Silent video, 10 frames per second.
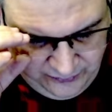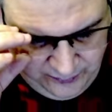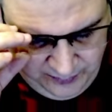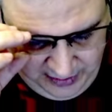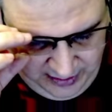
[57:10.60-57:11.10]

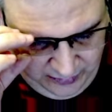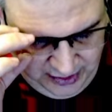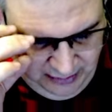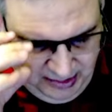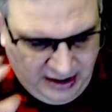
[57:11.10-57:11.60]
when
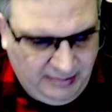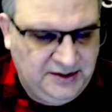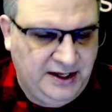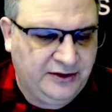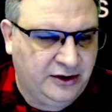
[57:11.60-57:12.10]
you become a
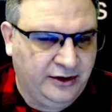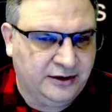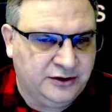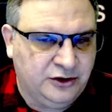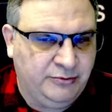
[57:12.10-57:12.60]
death cleric,
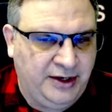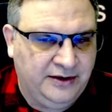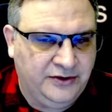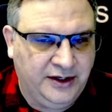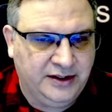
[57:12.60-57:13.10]
the domain
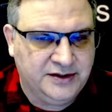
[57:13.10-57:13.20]
thing